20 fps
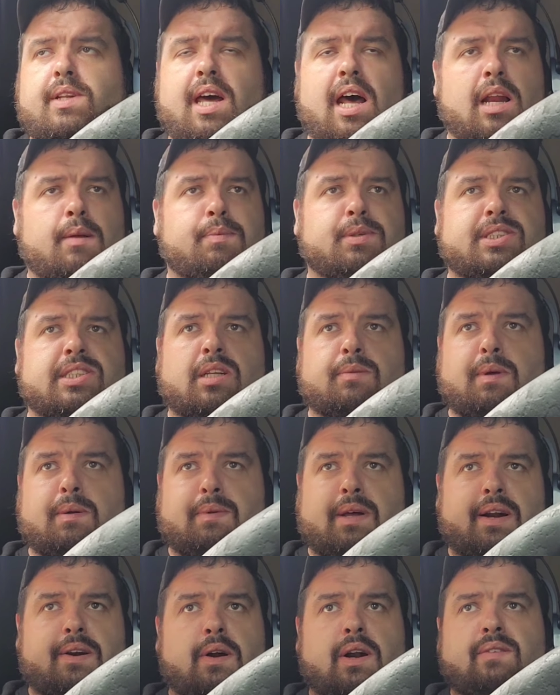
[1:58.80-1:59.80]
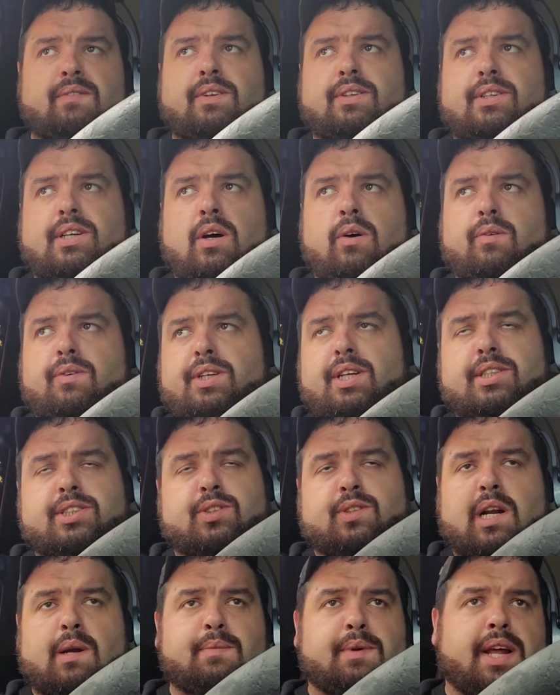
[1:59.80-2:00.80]
90% of people I don't even don't
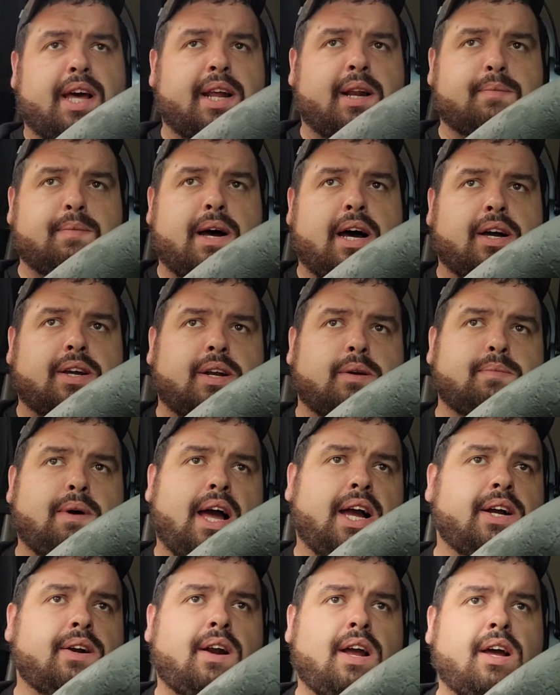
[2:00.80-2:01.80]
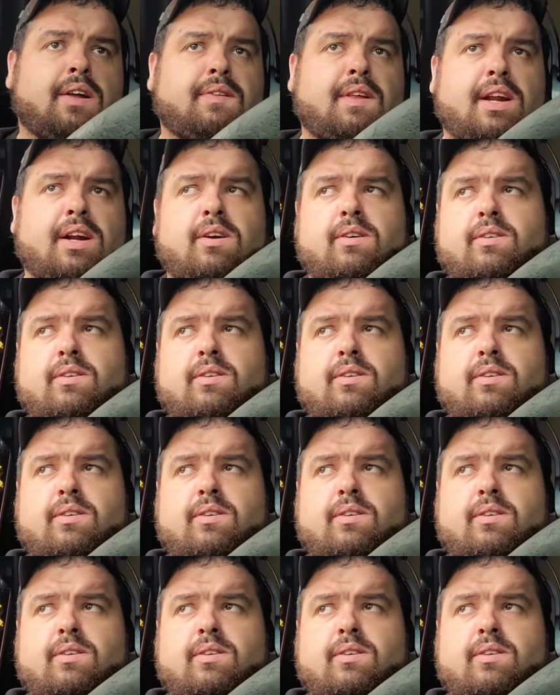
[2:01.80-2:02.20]
discriminate about your background. They